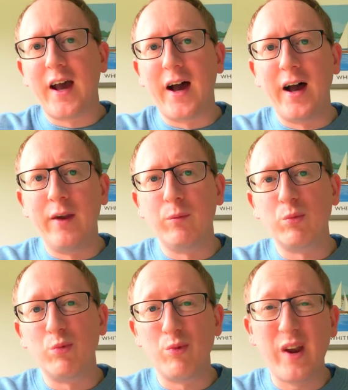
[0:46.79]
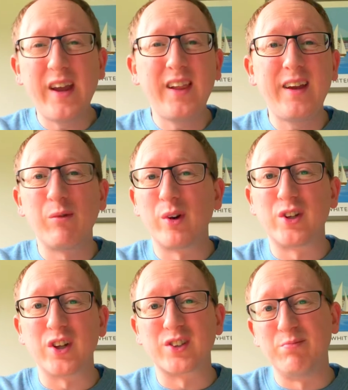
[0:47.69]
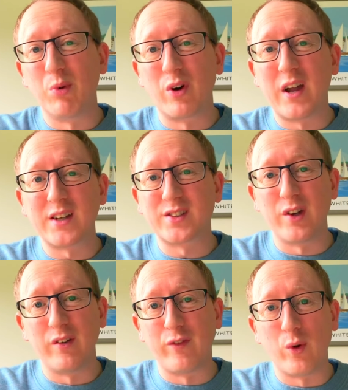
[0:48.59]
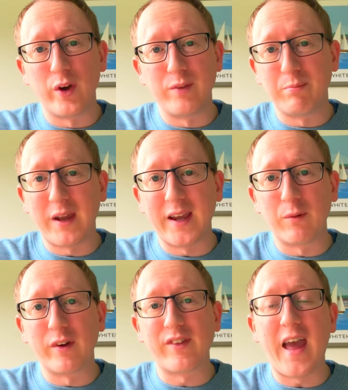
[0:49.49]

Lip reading: and really we're just more or less to avoid being with